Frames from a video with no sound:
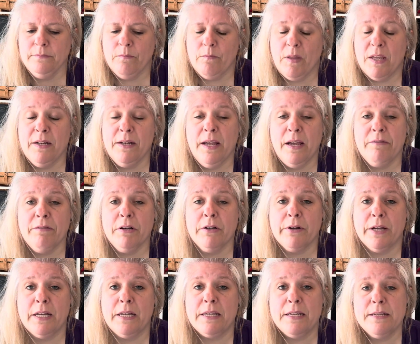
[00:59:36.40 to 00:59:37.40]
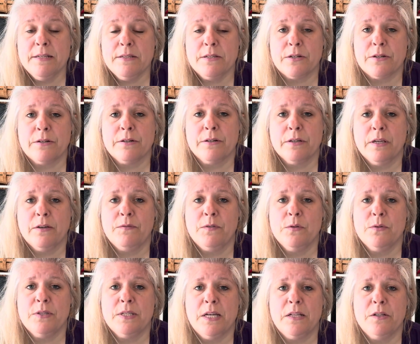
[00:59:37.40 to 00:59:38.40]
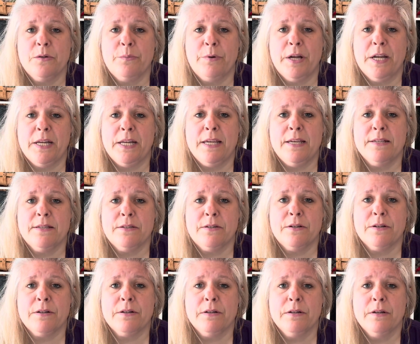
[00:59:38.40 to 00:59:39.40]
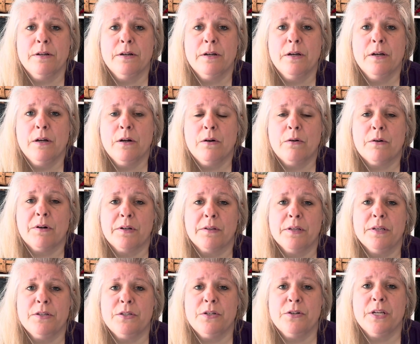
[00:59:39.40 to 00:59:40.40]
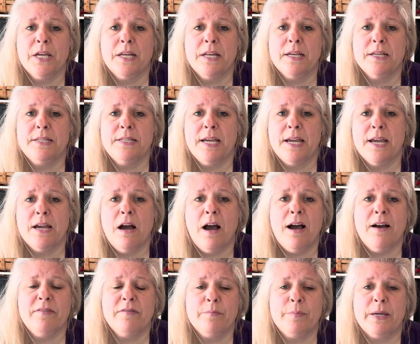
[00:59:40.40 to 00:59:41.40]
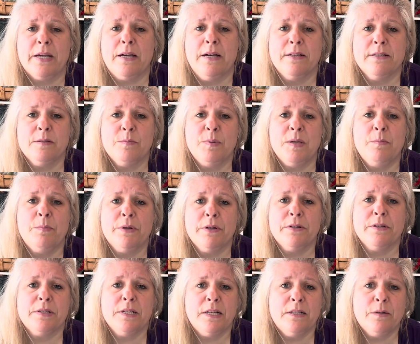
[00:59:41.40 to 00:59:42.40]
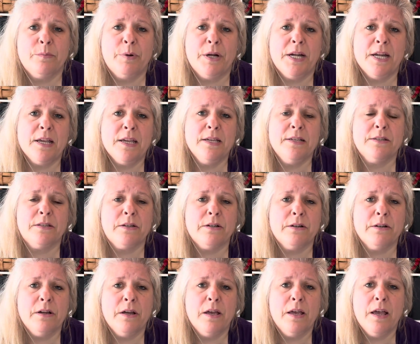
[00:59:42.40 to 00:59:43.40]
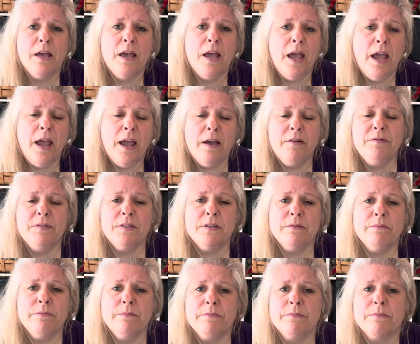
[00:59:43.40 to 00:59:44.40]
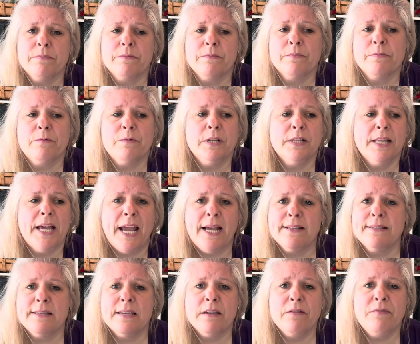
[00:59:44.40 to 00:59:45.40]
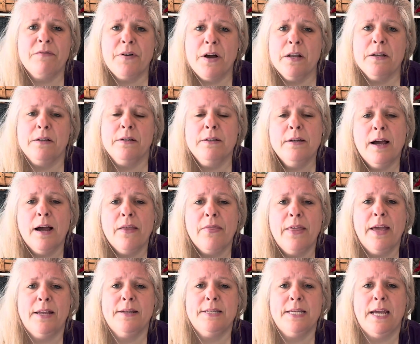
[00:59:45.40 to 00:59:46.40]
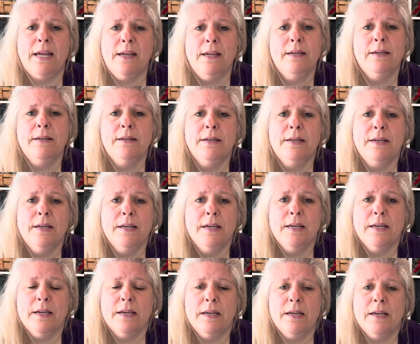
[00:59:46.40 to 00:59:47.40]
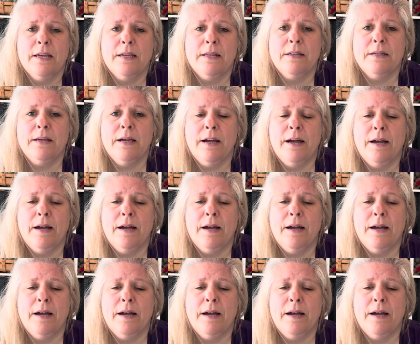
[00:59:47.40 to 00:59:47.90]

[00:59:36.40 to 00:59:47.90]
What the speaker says: have a great Easter. If you celebrate Easter, or at least you're getting a day off because people are celebrating Easter, have some relaxing fun on that day. And